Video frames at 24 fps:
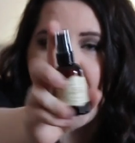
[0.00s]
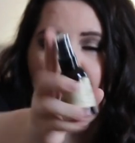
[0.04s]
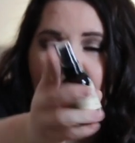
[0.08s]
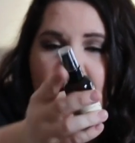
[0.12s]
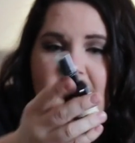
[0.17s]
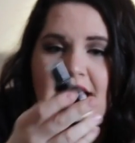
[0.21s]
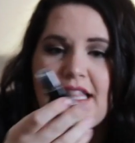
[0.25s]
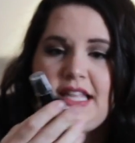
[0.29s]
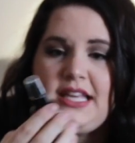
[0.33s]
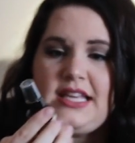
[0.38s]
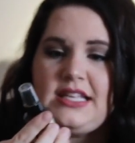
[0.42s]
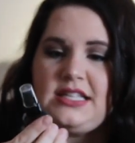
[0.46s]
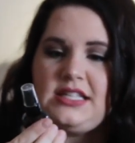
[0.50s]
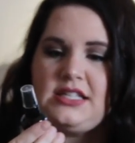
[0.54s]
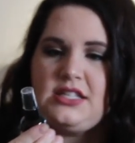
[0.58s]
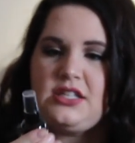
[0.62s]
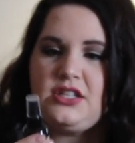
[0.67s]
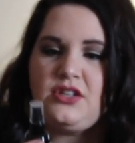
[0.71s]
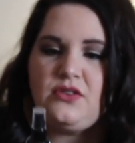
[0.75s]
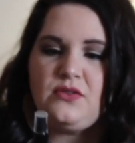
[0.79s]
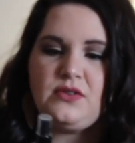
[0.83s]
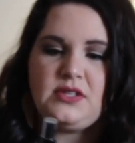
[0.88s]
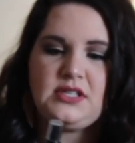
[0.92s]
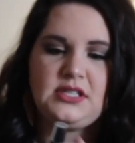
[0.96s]
And
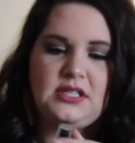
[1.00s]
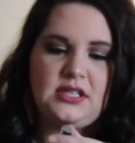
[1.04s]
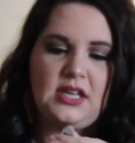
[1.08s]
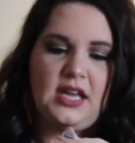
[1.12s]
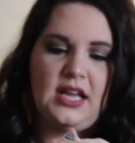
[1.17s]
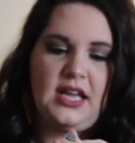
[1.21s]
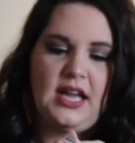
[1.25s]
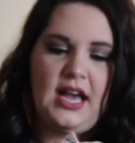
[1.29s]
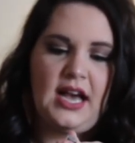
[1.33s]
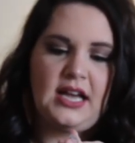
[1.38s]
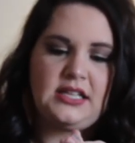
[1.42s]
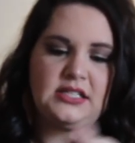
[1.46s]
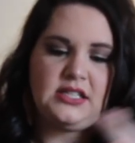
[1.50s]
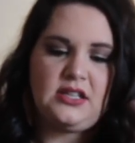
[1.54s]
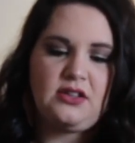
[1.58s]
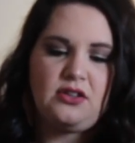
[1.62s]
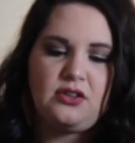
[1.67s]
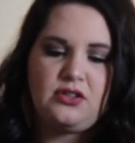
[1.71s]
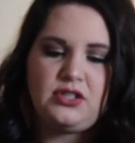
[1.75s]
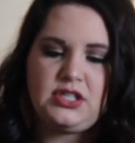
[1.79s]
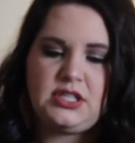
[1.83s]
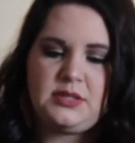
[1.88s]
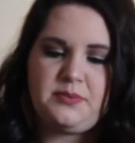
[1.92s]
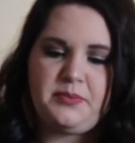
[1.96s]
this, you just, it has a
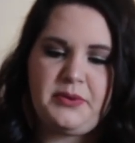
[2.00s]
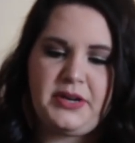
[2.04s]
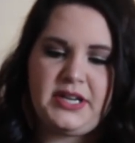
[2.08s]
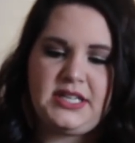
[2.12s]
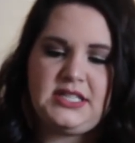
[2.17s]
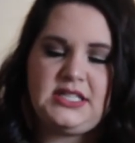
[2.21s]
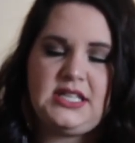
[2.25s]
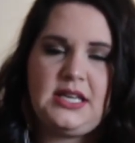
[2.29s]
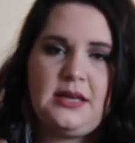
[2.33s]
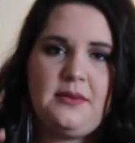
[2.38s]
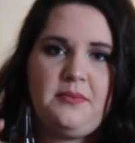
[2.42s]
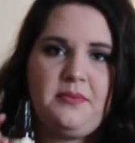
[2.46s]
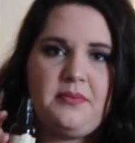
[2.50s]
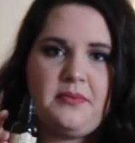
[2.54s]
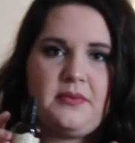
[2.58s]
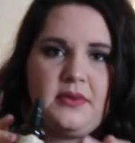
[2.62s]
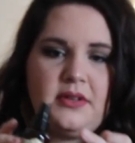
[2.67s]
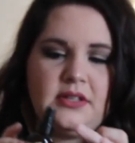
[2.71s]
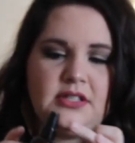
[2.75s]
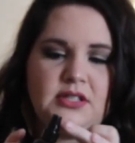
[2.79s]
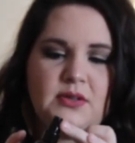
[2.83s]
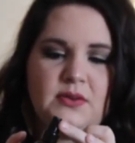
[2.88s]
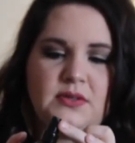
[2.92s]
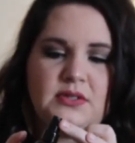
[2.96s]
little spray tip
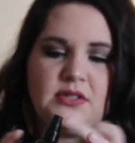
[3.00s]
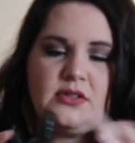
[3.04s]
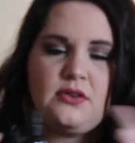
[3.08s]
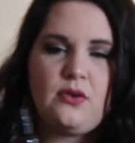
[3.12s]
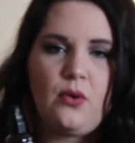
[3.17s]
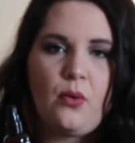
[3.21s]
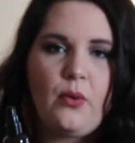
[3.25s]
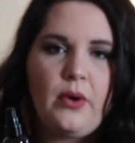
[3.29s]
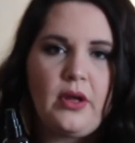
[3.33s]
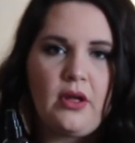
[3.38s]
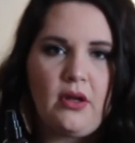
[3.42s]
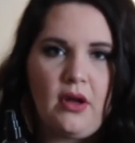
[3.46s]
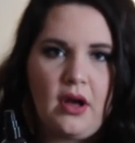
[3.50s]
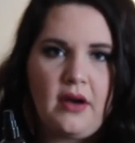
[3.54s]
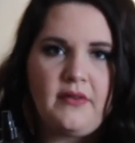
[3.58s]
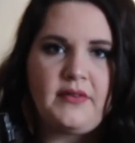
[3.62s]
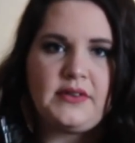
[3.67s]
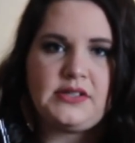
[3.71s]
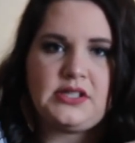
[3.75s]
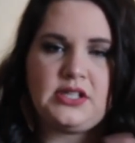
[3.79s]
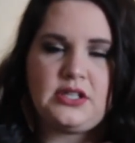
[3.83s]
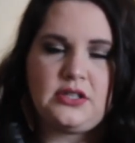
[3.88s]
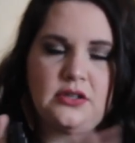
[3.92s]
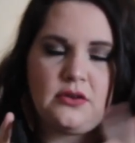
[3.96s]
so it's an oil,
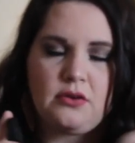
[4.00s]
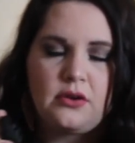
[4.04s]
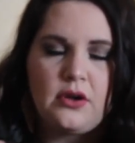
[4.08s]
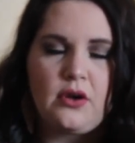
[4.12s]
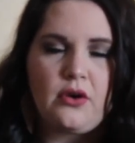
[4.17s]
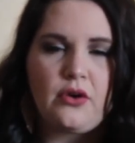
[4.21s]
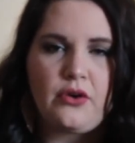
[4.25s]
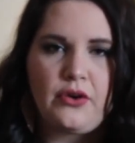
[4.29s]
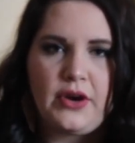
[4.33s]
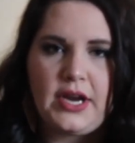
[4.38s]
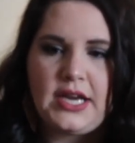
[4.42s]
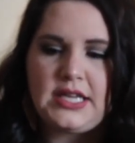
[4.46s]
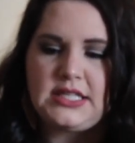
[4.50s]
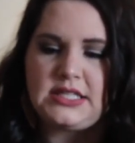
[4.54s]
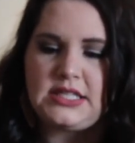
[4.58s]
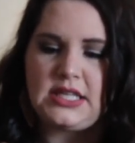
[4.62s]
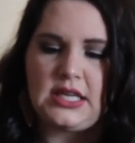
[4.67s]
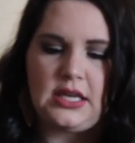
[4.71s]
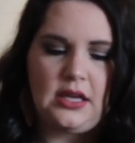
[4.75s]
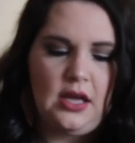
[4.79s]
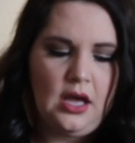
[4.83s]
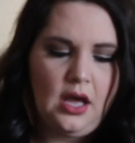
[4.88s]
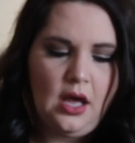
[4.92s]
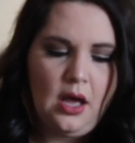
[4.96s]
obviously, don't go
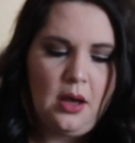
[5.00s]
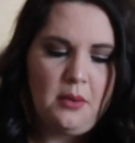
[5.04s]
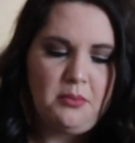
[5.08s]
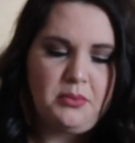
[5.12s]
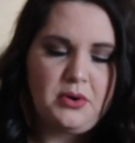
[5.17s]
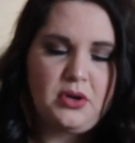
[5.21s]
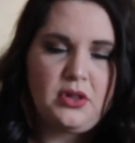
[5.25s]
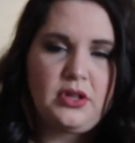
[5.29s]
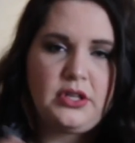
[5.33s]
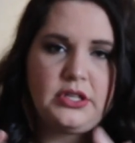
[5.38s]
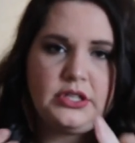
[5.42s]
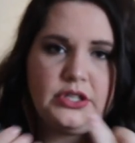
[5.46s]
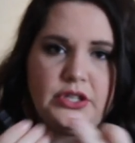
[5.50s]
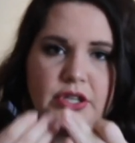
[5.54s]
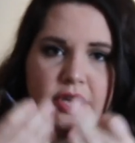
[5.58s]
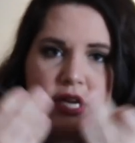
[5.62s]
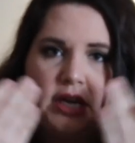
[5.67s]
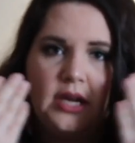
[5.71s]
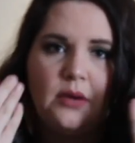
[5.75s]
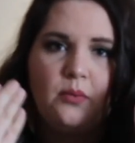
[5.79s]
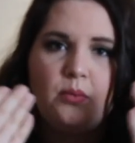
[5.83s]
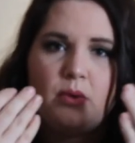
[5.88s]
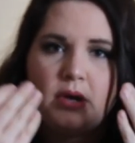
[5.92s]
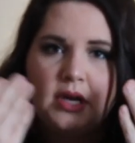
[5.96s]
crazy. Put a little in your
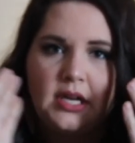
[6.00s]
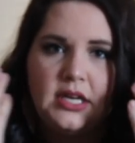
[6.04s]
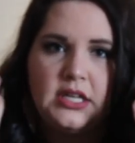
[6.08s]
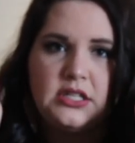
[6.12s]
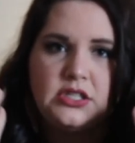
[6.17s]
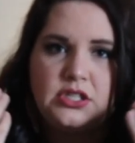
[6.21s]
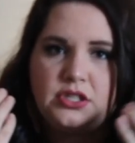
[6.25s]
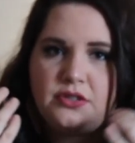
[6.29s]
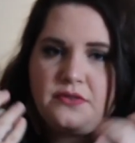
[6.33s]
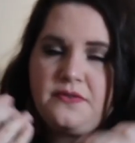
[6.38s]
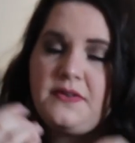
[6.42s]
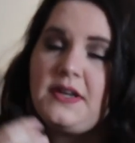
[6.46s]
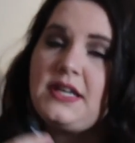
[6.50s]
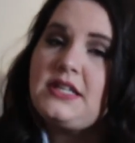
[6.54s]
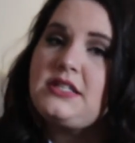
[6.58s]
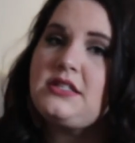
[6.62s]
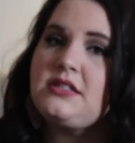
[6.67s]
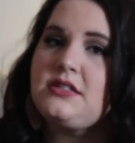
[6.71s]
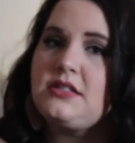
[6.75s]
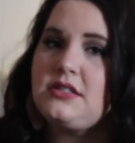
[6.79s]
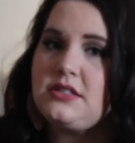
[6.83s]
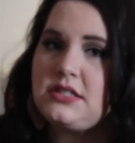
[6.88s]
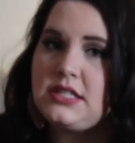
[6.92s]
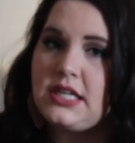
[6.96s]
hand, work it into your
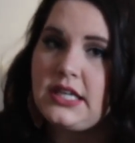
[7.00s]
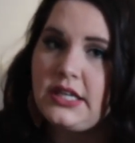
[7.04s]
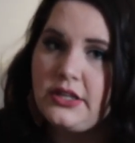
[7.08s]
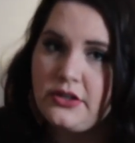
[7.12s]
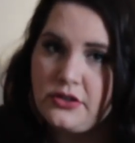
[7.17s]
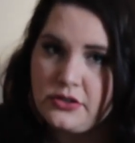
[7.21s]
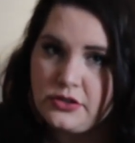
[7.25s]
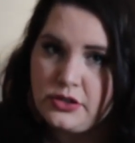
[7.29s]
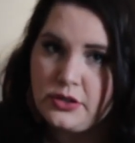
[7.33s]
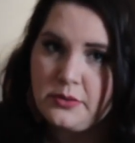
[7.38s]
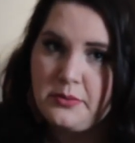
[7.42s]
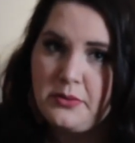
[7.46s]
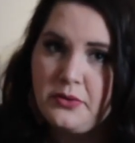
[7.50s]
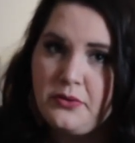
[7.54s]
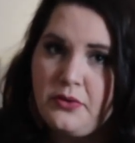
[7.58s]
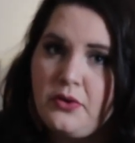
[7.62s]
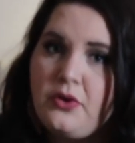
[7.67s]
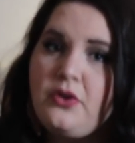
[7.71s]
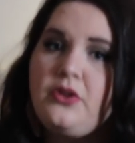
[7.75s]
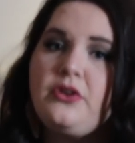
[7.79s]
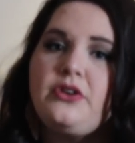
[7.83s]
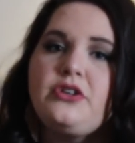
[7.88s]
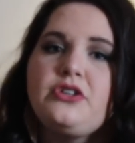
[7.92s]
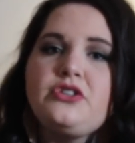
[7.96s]
face, and then take your derma
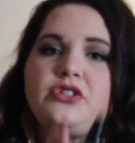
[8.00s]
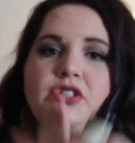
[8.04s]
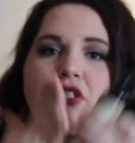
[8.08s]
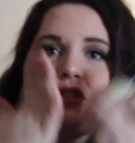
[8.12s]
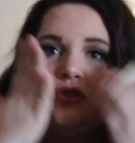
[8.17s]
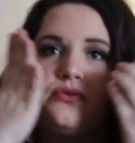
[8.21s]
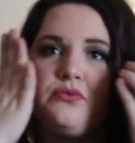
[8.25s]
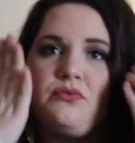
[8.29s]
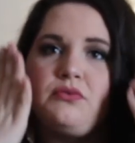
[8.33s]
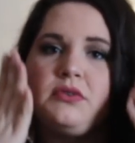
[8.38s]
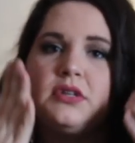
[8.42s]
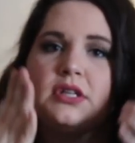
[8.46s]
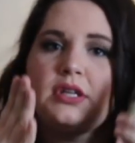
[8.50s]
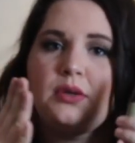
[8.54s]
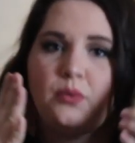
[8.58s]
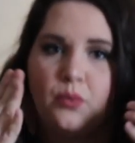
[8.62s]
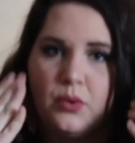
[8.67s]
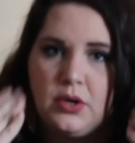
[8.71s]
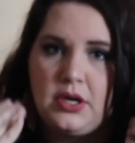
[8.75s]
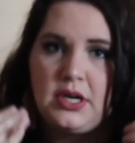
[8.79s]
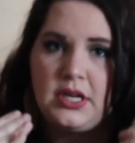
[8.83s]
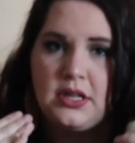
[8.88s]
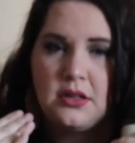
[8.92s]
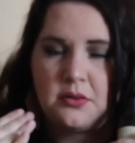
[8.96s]
roller and just really
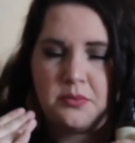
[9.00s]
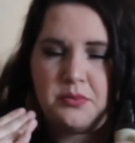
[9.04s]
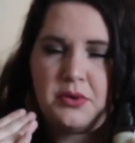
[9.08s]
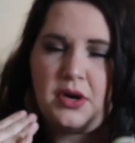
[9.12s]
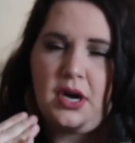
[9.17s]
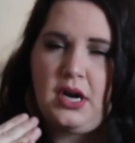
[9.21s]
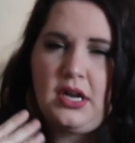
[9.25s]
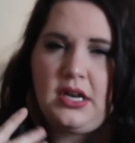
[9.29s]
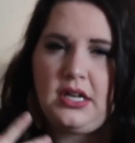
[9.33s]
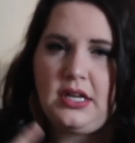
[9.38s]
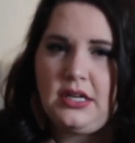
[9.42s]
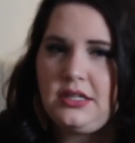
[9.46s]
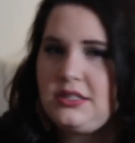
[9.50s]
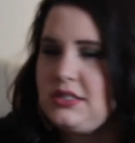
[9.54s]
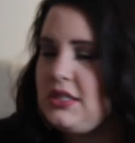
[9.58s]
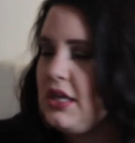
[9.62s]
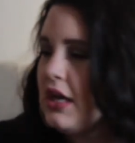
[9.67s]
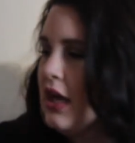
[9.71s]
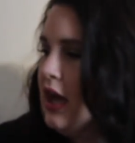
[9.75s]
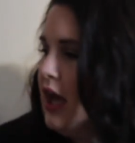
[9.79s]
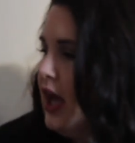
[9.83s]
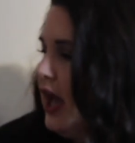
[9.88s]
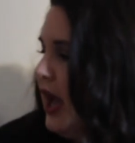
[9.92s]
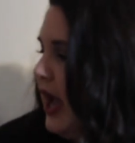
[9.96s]
work in the product.